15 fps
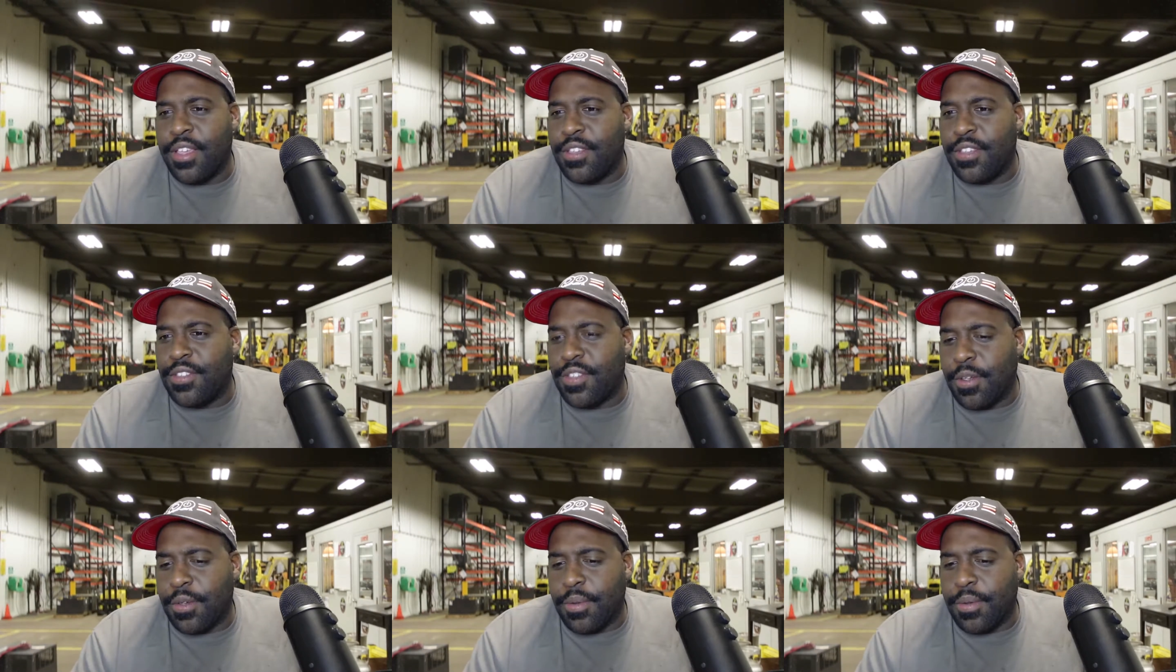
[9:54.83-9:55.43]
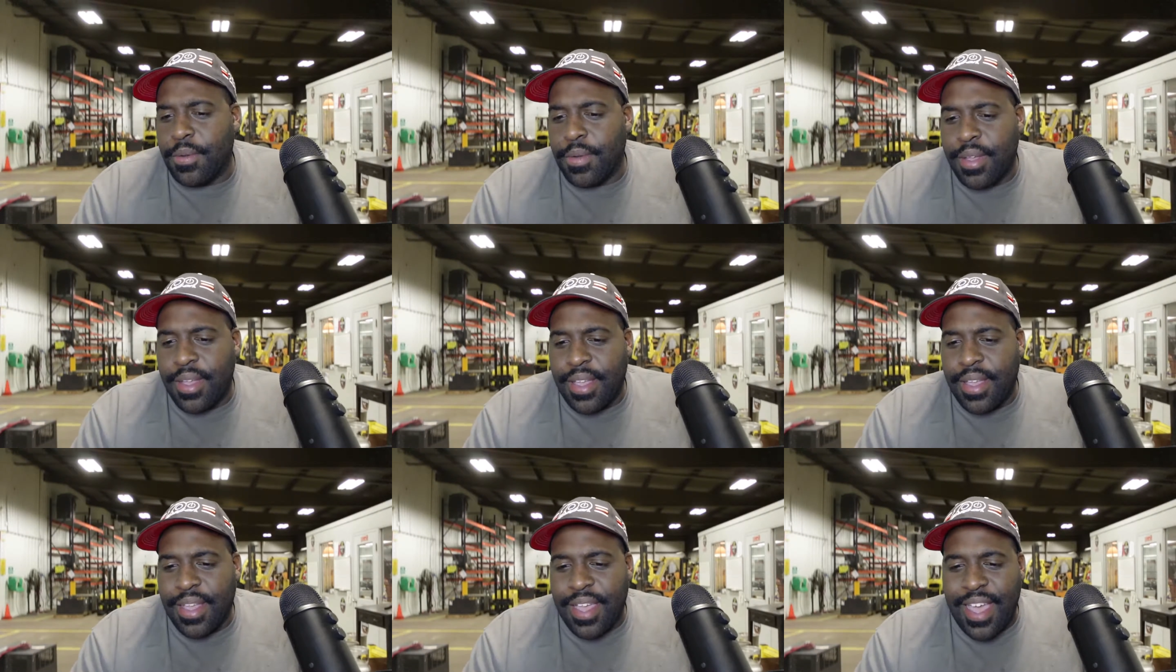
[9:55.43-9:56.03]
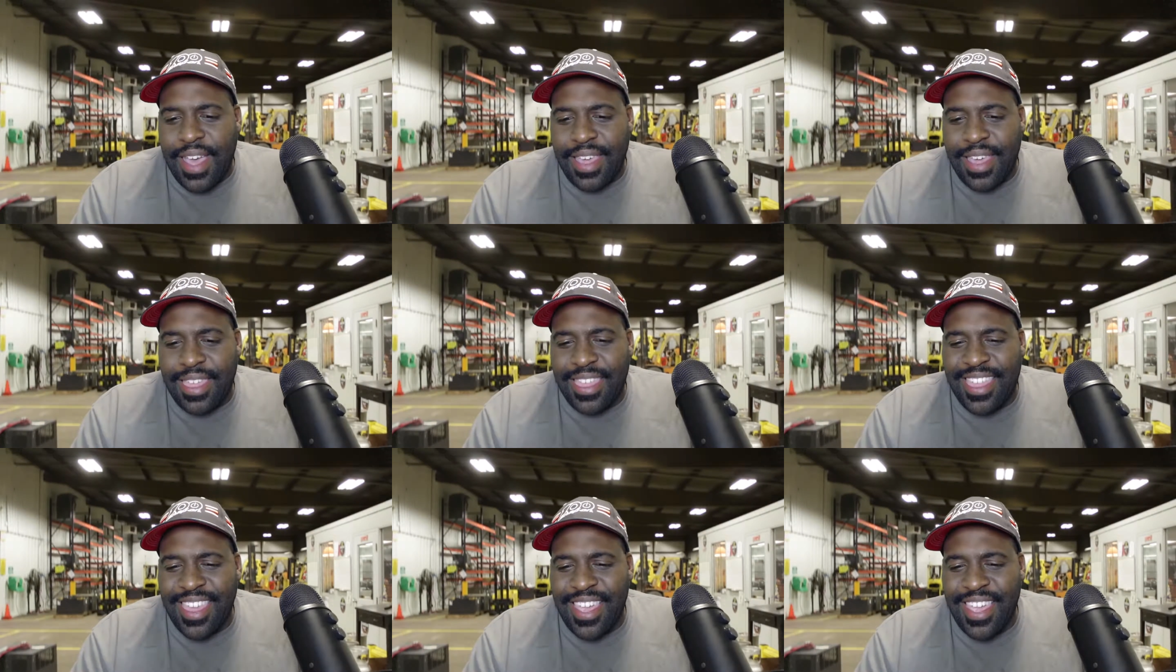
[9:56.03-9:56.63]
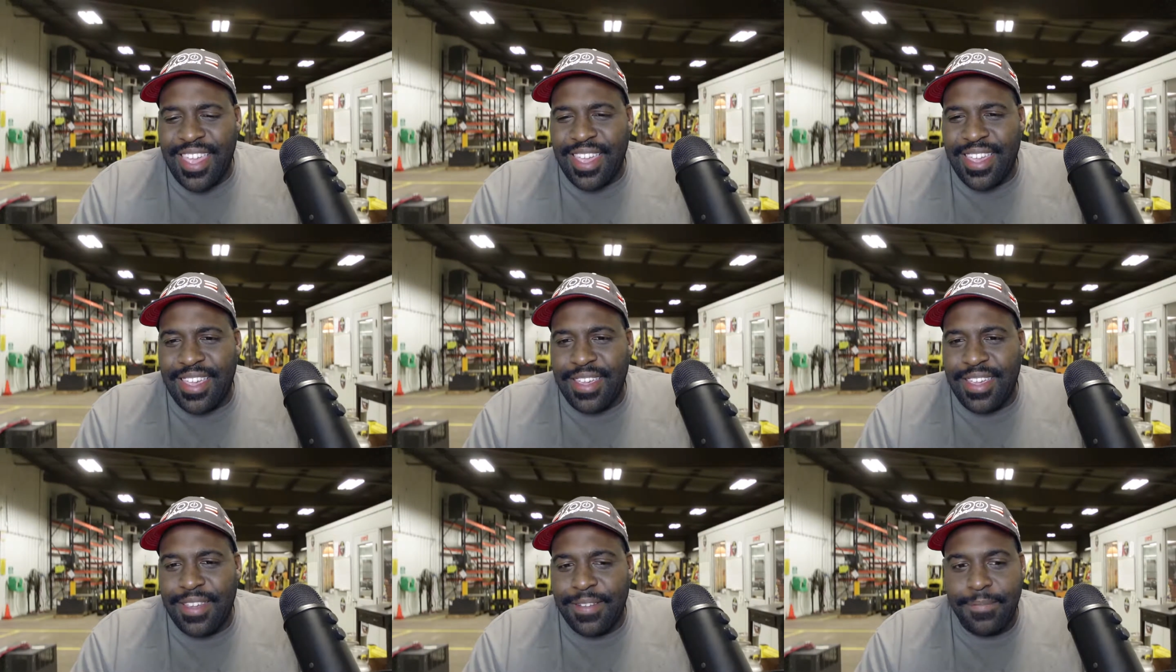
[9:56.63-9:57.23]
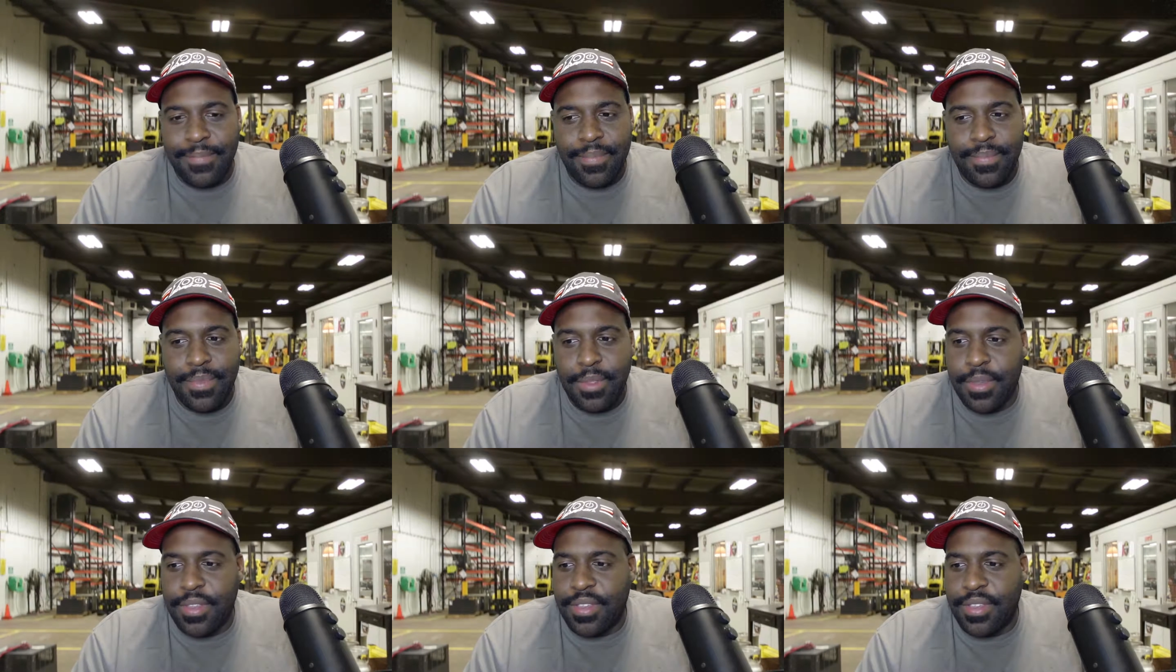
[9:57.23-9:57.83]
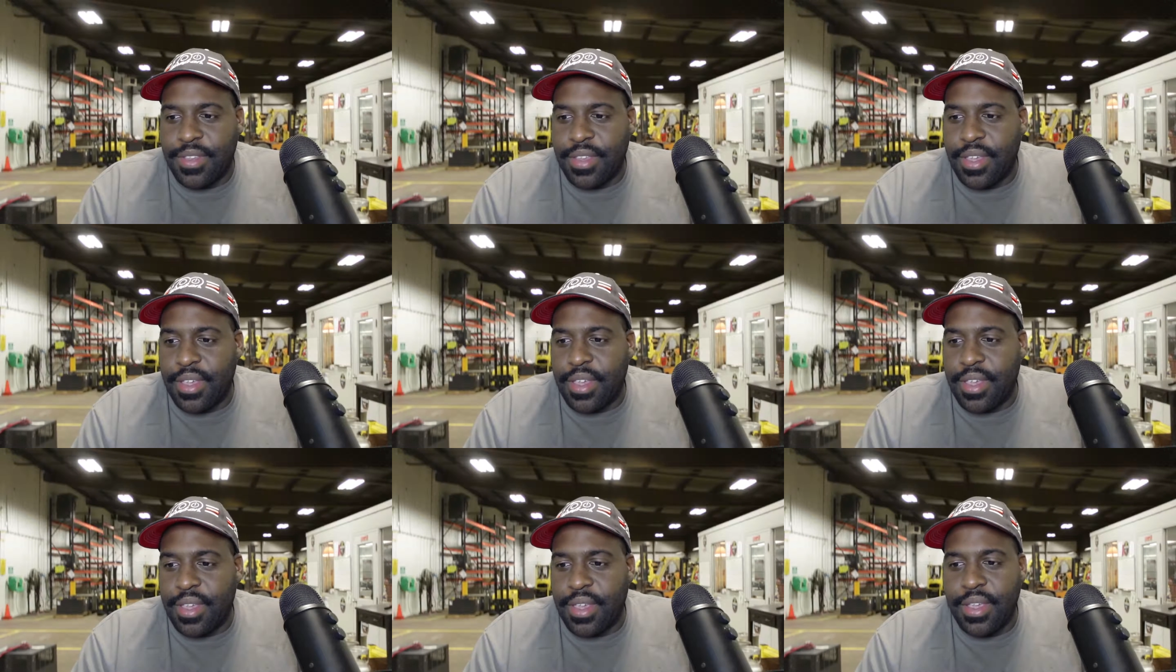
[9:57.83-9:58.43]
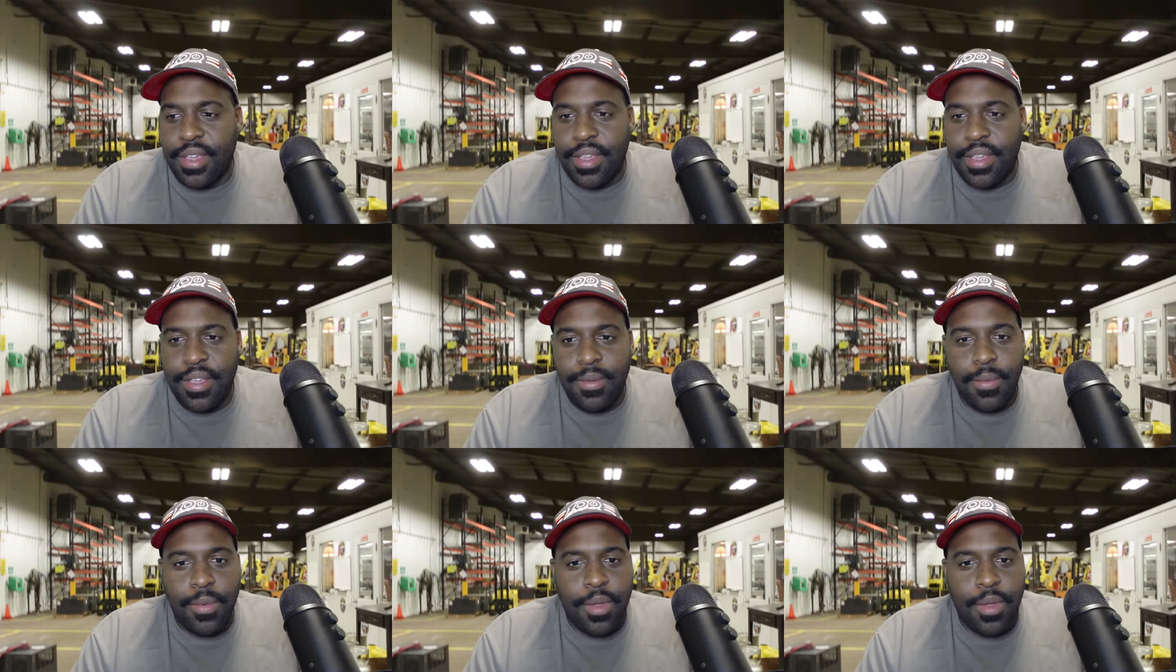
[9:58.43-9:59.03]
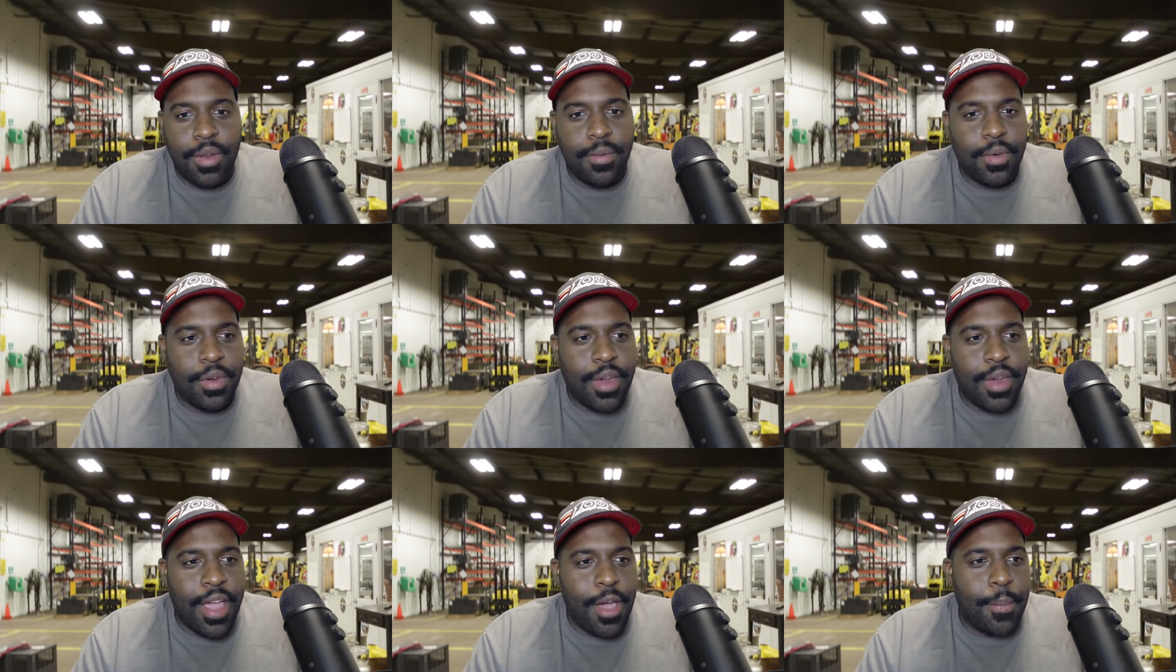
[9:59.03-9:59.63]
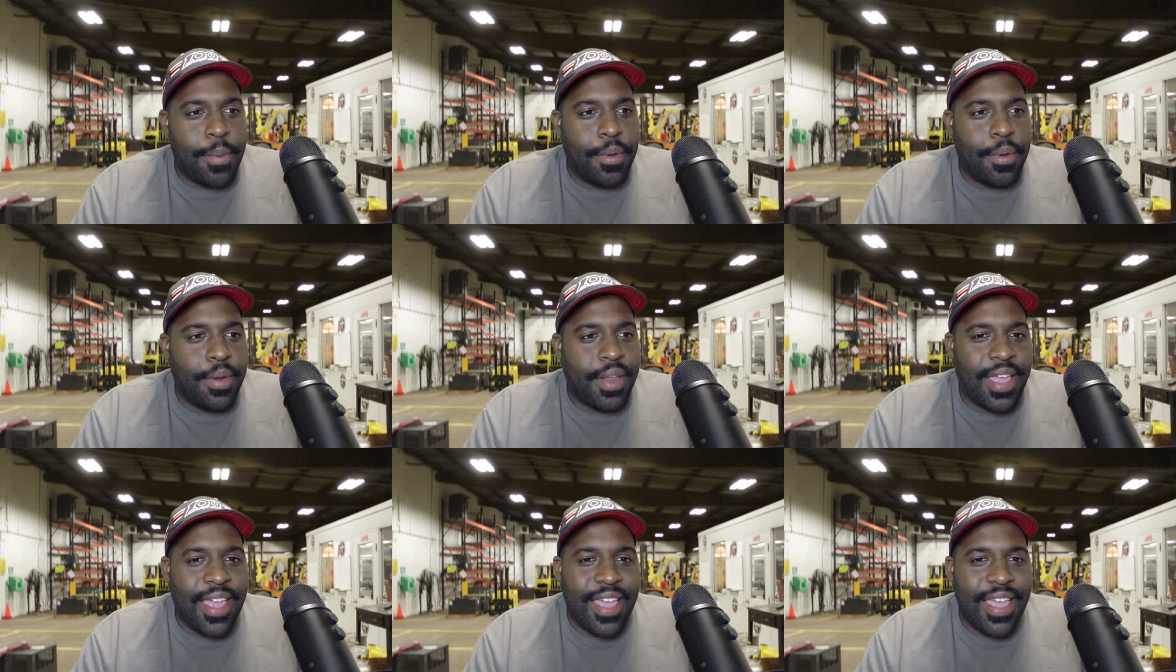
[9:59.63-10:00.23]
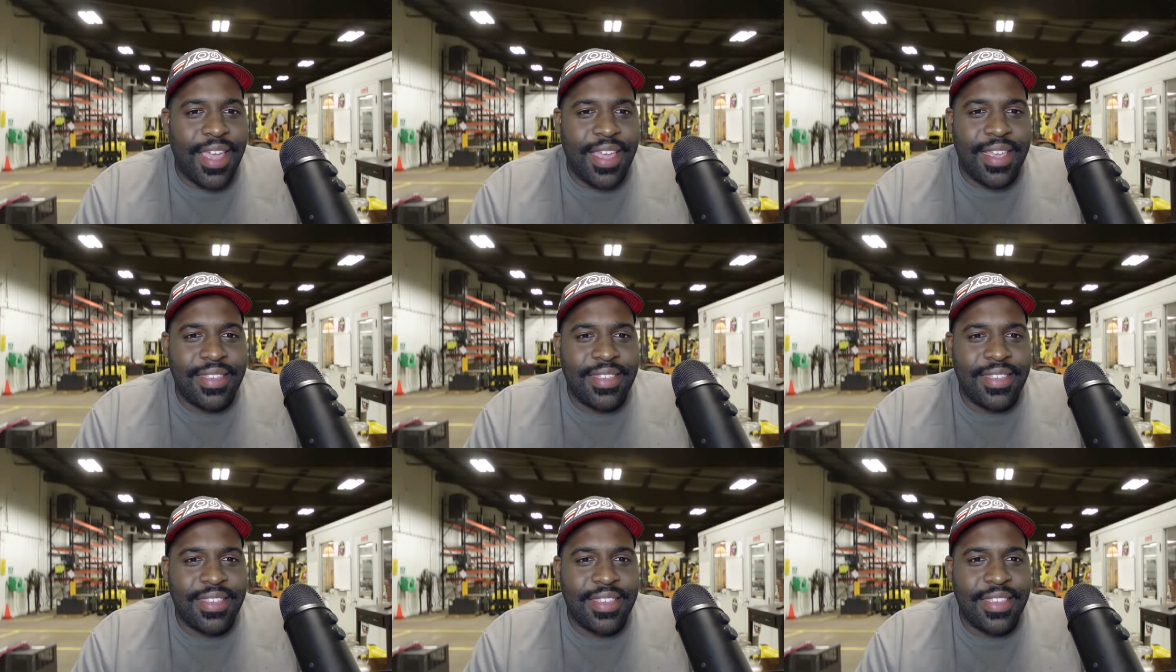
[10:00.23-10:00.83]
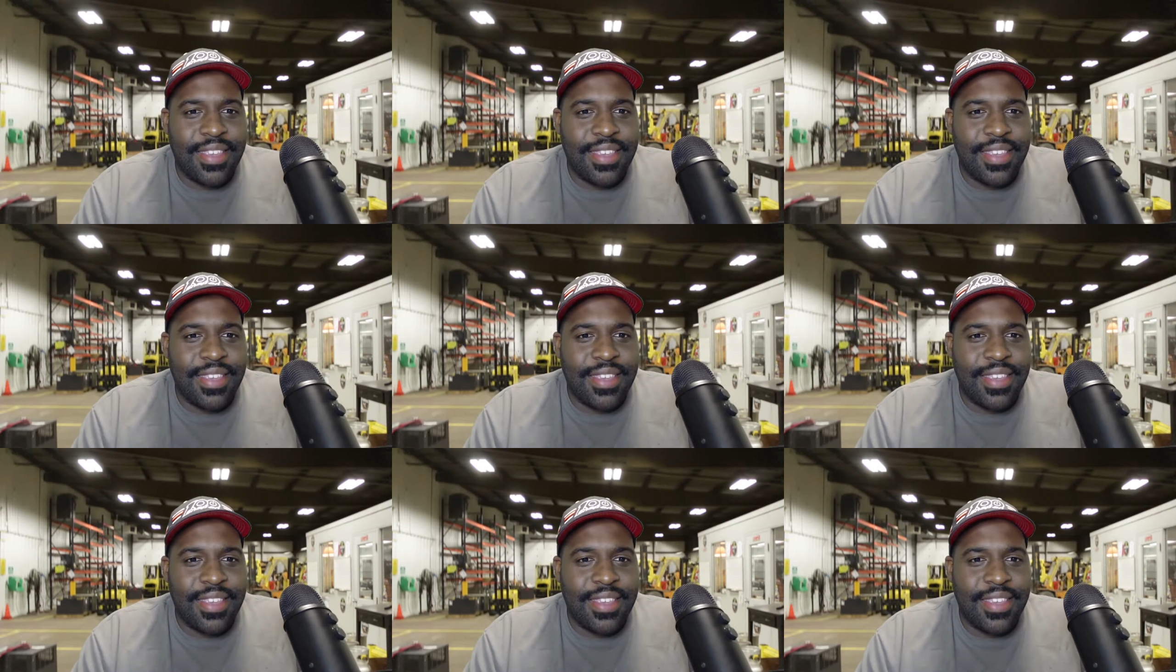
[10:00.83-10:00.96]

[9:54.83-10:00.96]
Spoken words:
So I think, let me see, what we're outputting as.